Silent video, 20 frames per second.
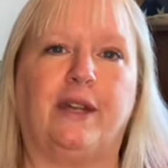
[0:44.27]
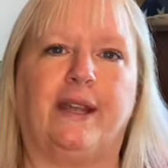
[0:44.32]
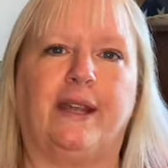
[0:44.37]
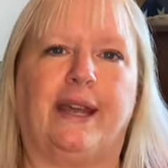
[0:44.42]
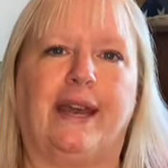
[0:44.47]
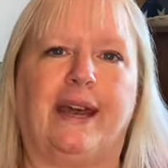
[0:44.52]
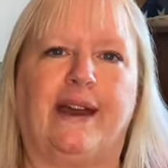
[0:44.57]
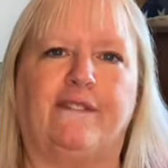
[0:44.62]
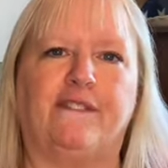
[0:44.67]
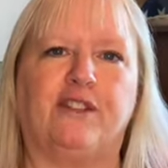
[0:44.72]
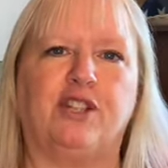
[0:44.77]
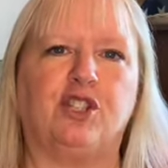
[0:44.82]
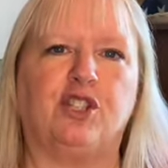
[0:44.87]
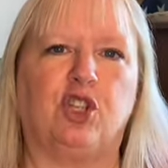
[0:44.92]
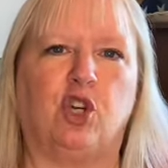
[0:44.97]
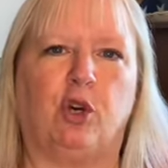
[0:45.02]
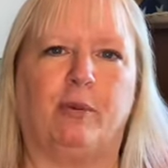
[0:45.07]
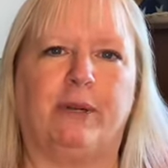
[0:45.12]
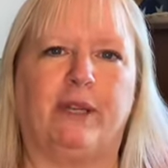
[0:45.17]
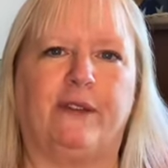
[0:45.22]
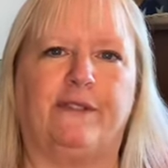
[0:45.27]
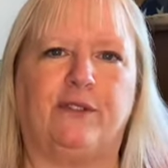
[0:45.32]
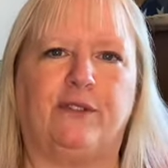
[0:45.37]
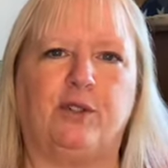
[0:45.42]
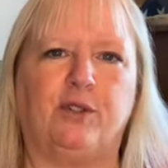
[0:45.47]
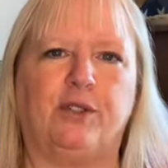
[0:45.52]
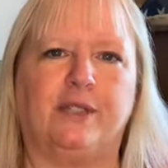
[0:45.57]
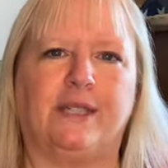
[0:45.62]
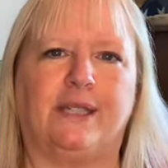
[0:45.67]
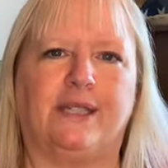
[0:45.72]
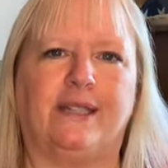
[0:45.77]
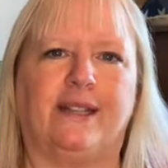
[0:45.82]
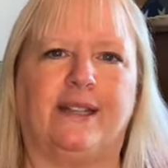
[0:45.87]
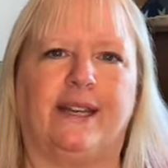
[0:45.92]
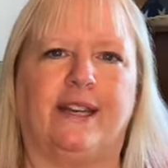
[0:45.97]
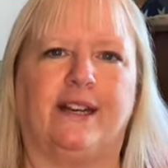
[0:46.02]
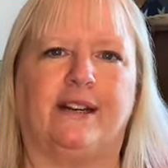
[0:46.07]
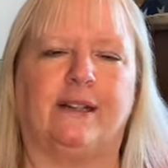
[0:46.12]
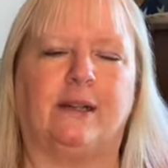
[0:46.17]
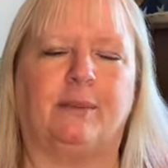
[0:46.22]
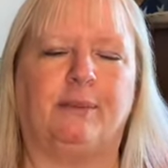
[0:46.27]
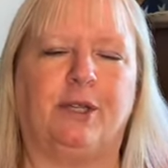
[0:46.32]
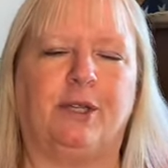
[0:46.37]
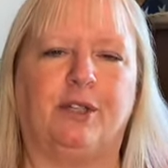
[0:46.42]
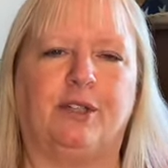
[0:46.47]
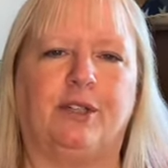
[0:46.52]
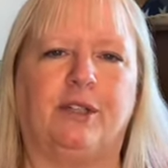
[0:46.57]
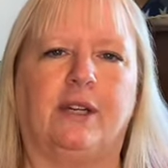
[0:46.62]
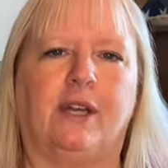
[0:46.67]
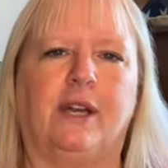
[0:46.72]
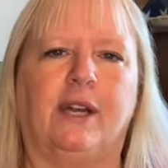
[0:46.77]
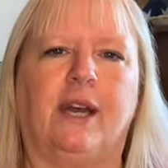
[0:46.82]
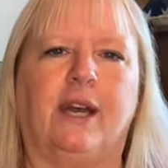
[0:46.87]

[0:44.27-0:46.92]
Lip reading: They have so many foods in their computer.